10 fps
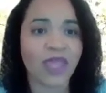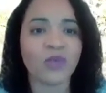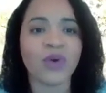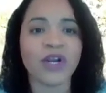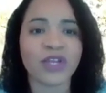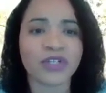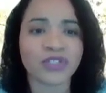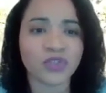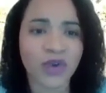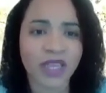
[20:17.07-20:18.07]
and what are your
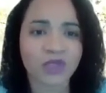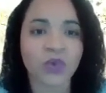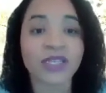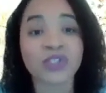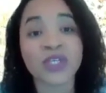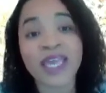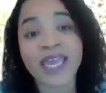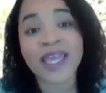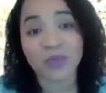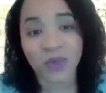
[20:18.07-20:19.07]
strengths? What
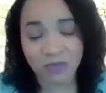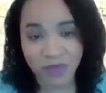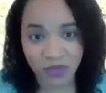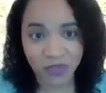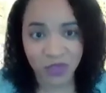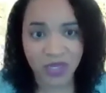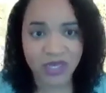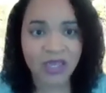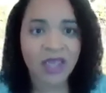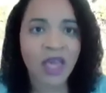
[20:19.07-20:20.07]
can we build on?